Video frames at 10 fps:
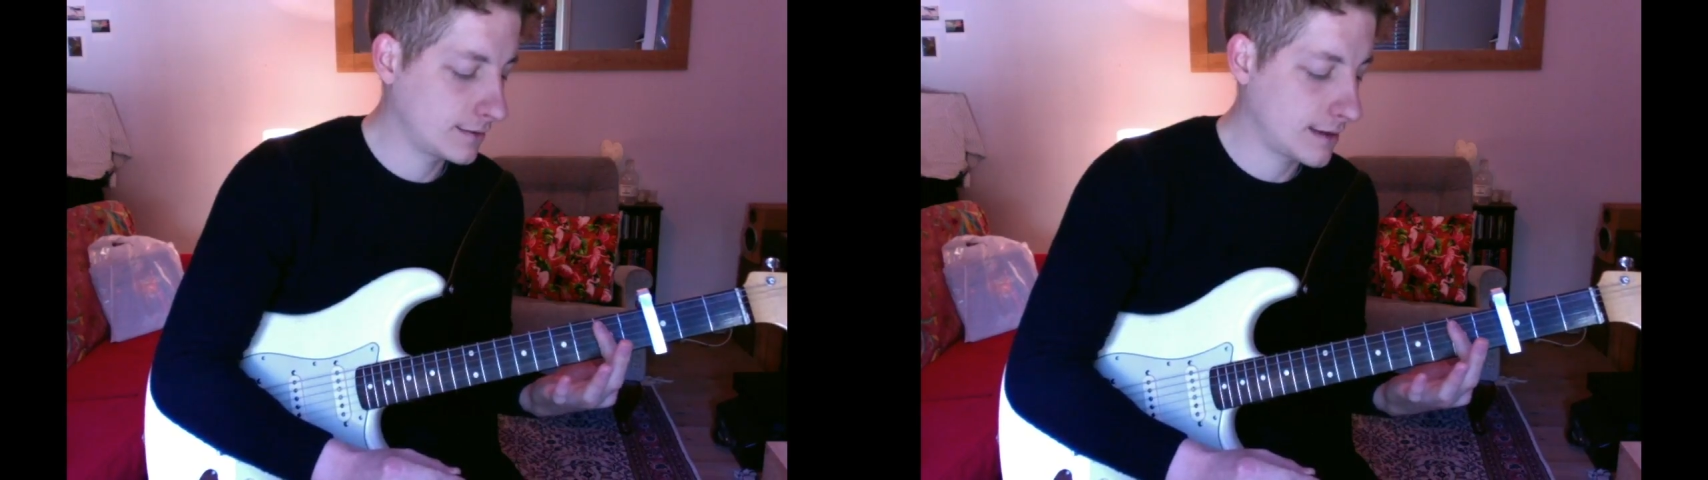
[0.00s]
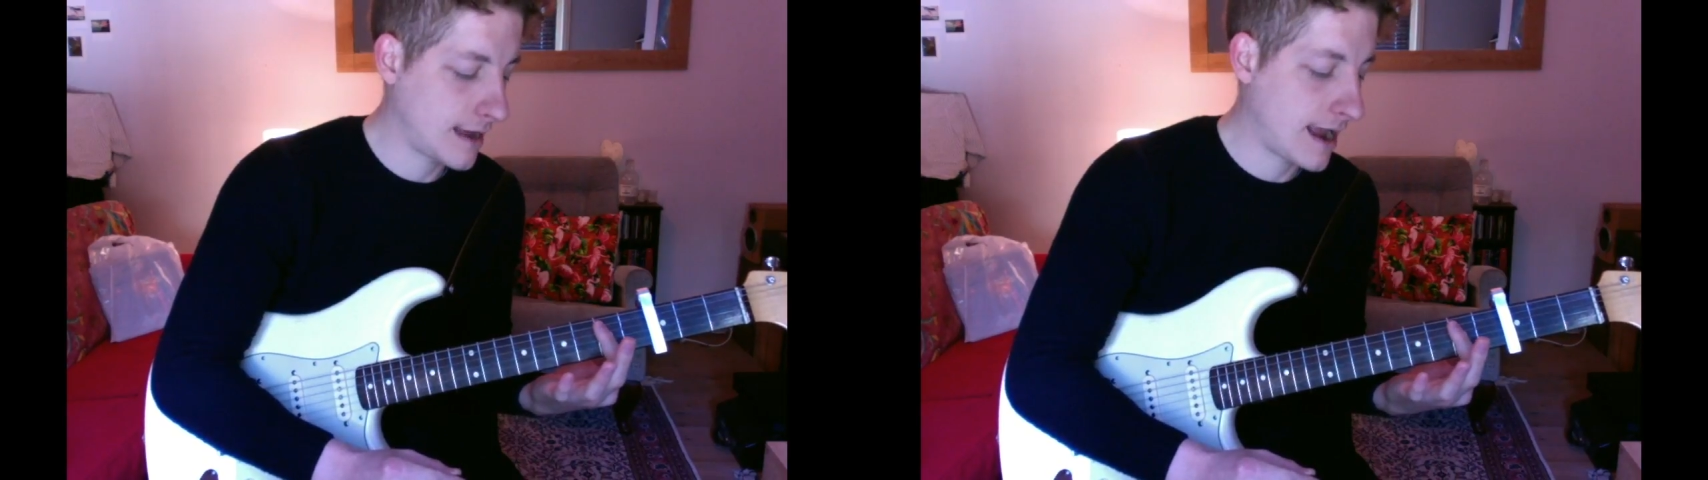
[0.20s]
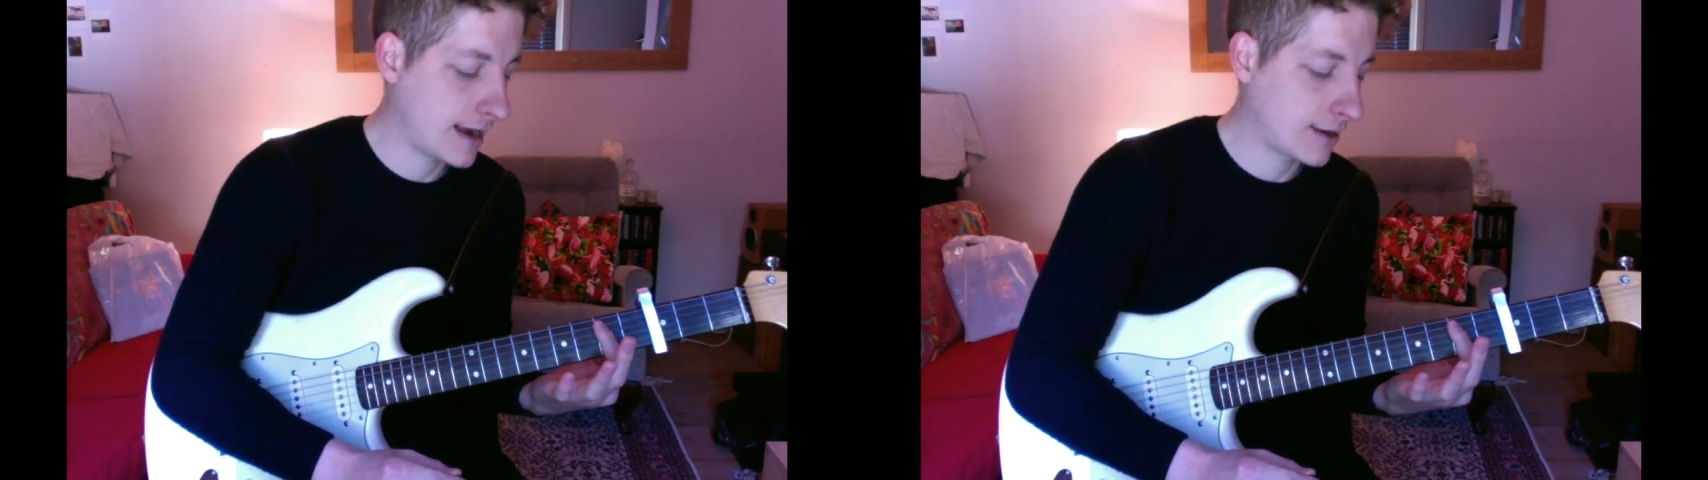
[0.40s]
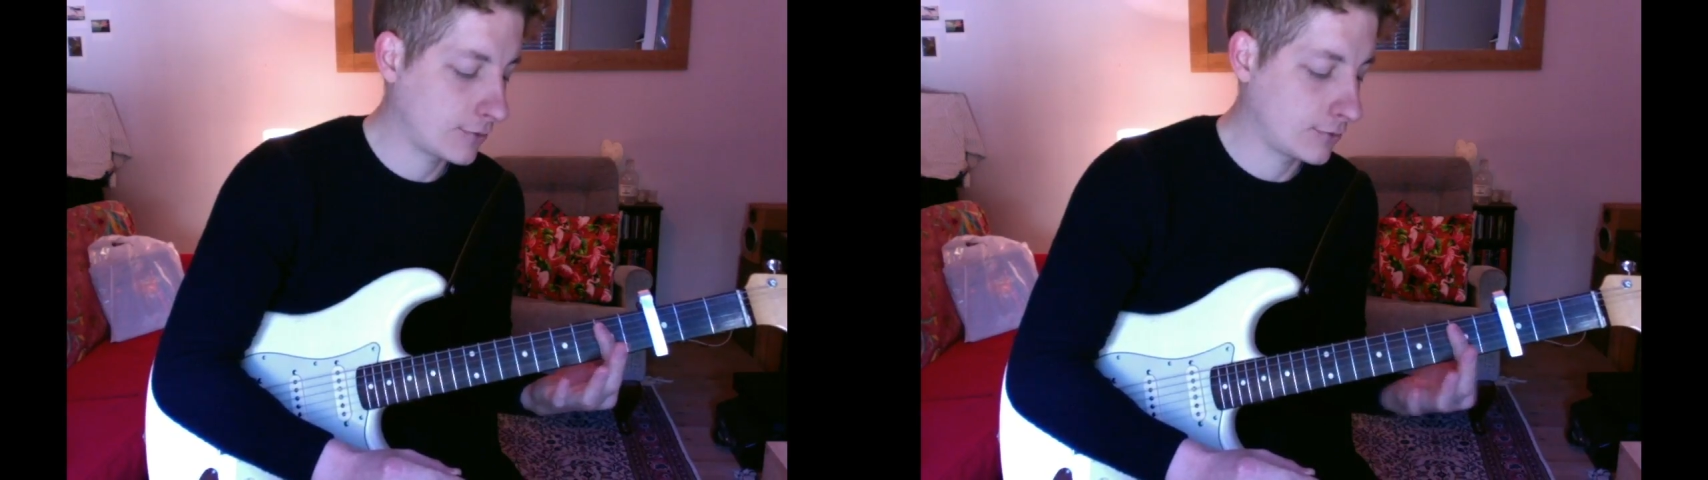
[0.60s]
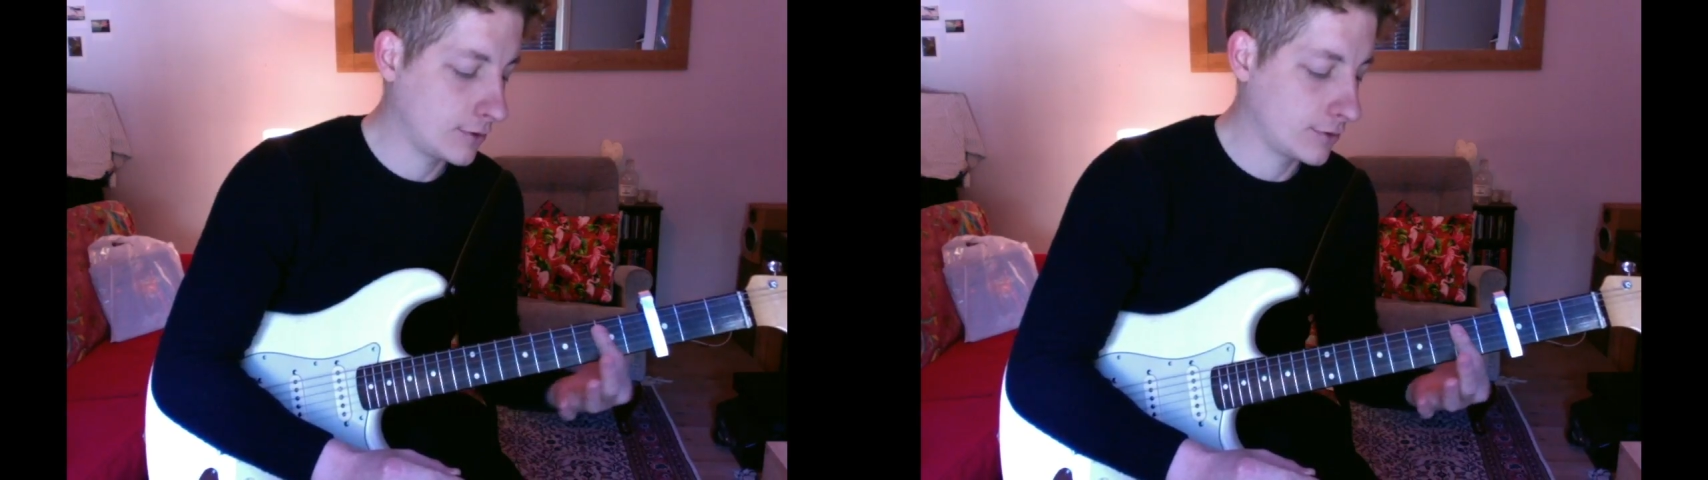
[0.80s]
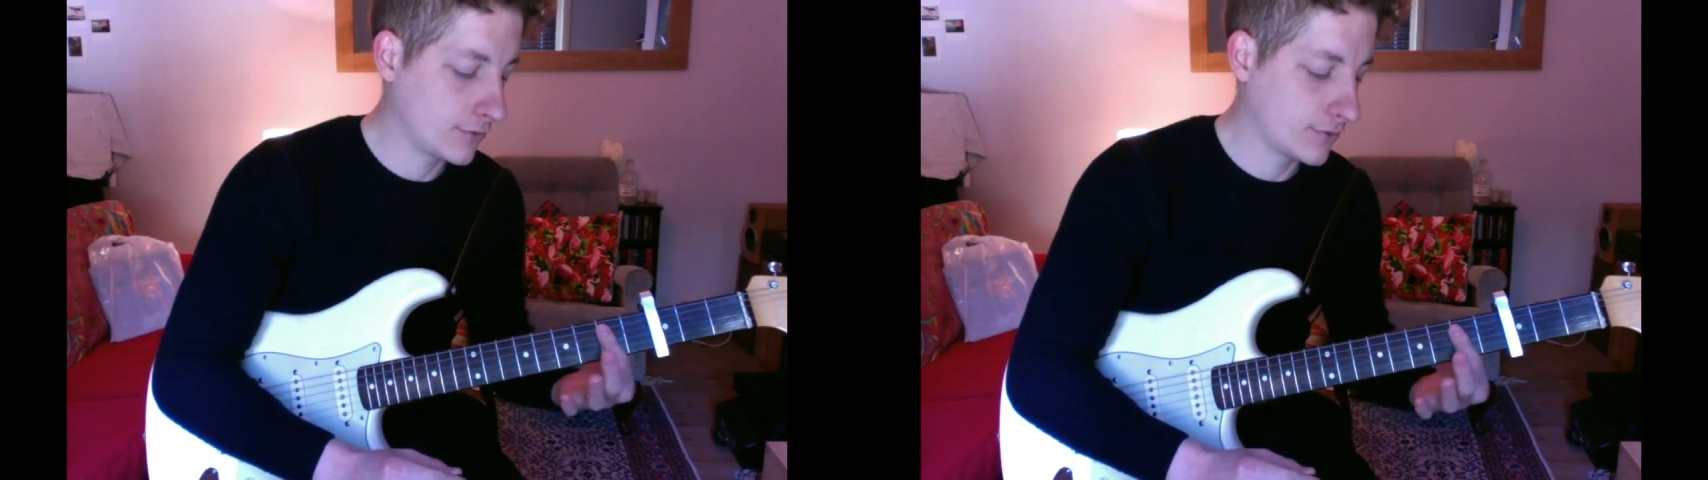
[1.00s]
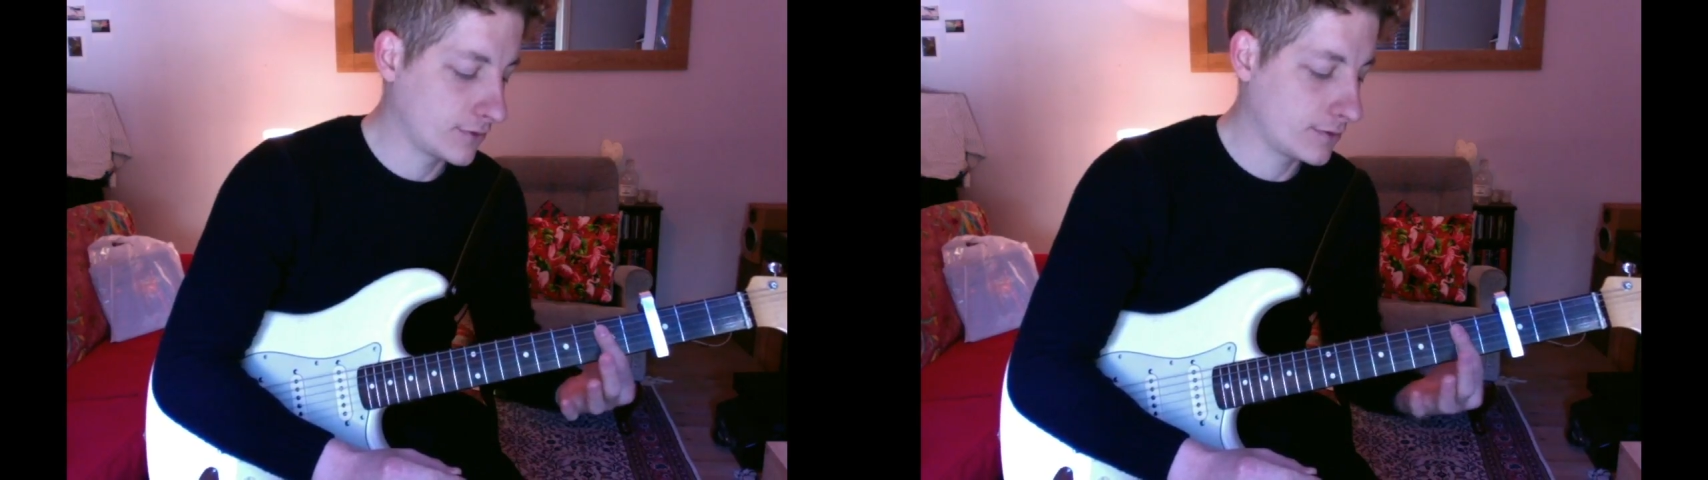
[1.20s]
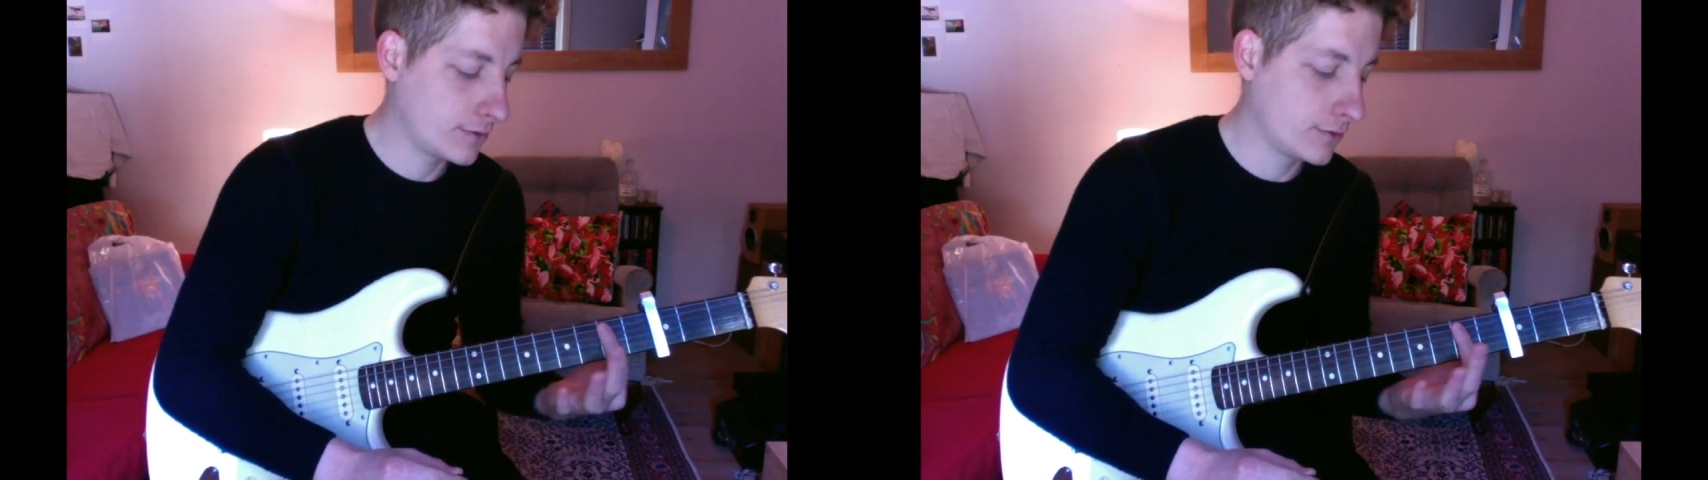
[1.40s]
angle
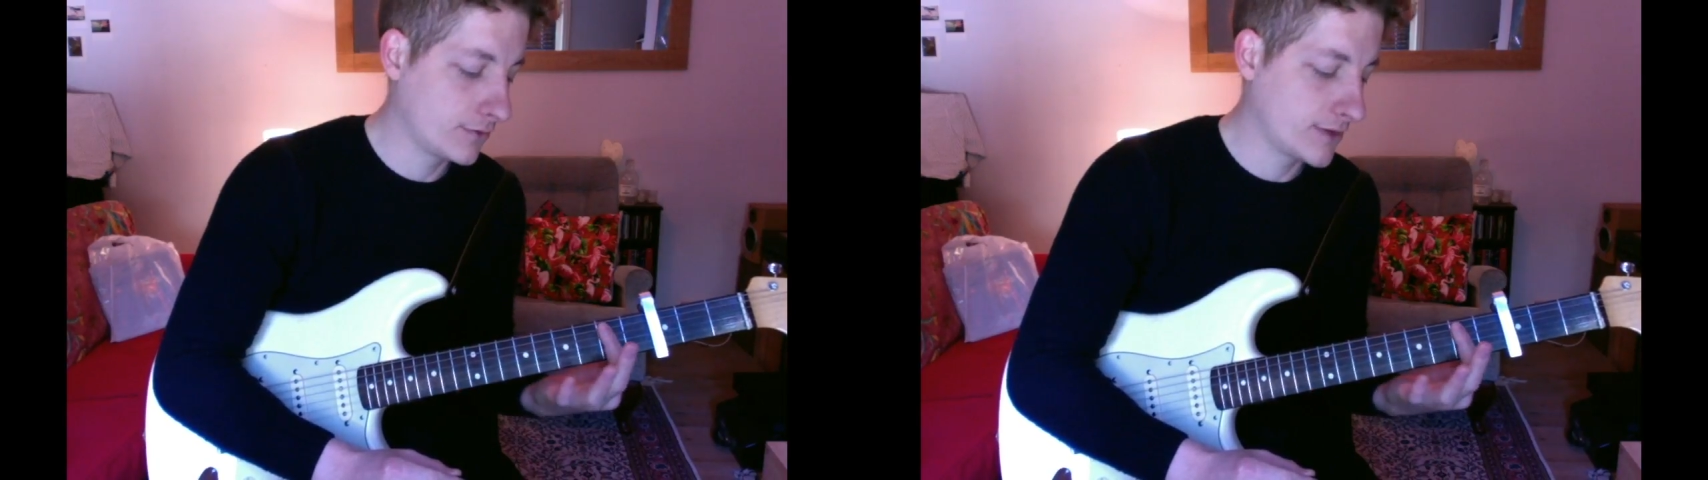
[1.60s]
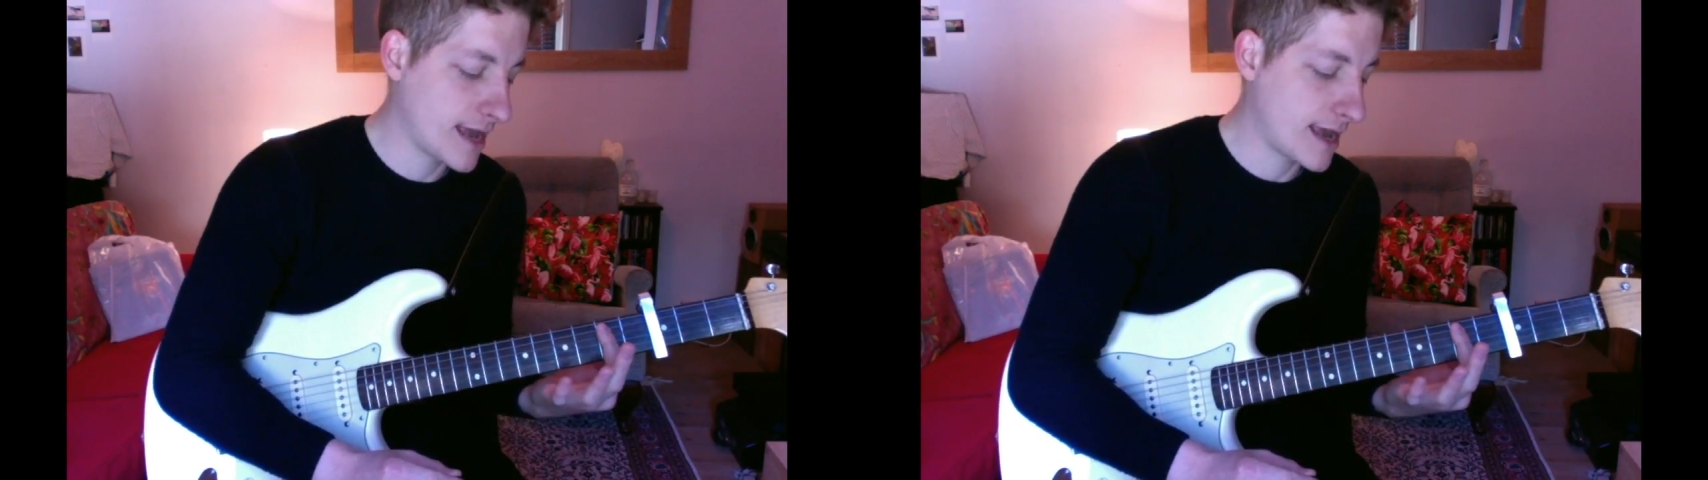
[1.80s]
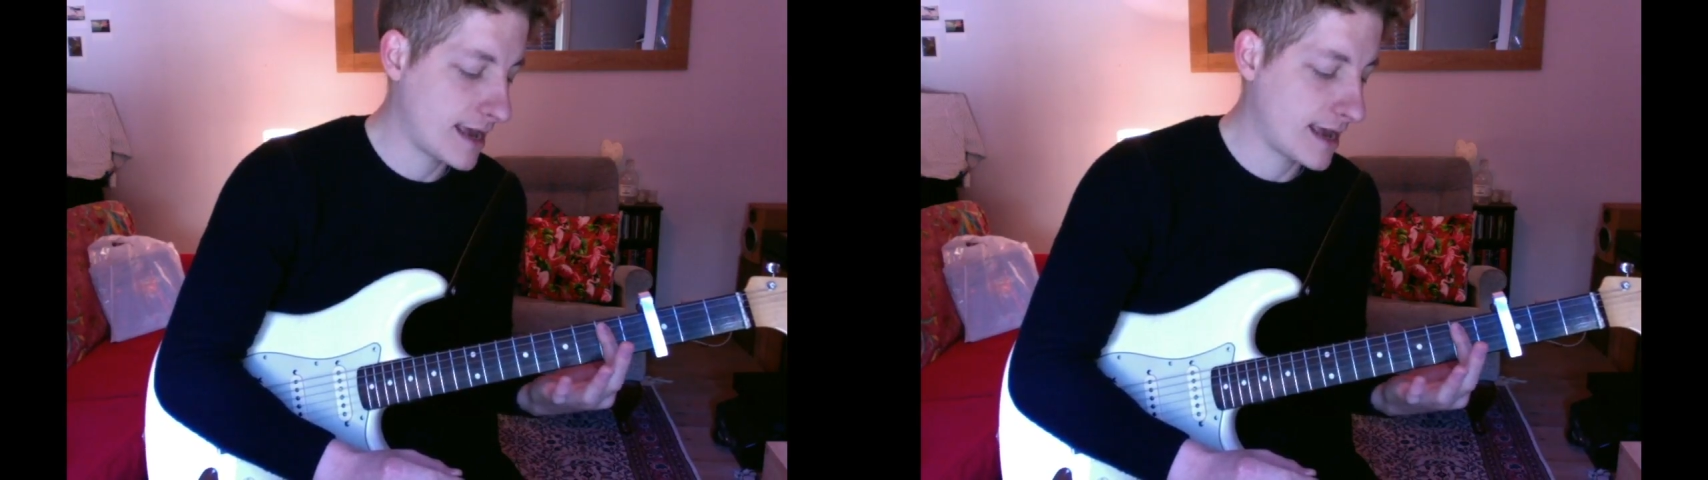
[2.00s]
on the